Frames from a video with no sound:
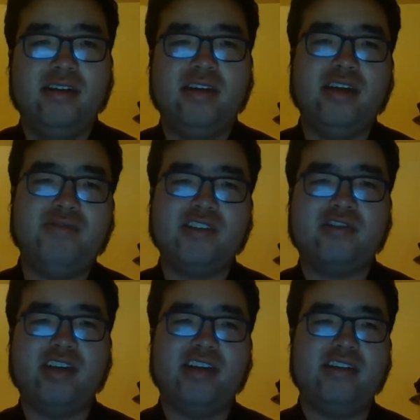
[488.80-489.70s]
The naval
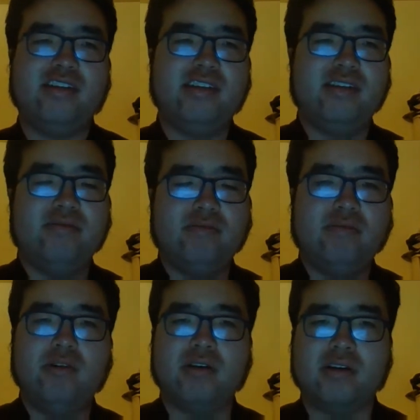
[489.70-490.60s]
strategy
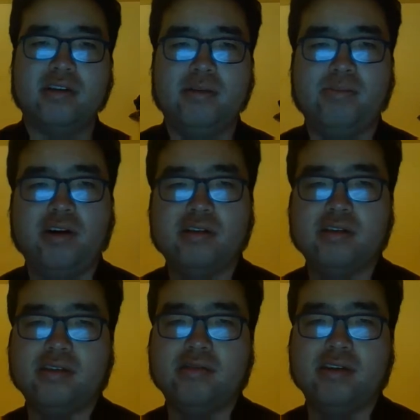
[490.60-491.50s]
worked,
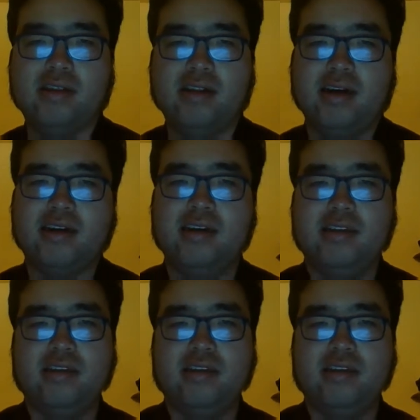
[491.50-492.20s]
partially due to luck.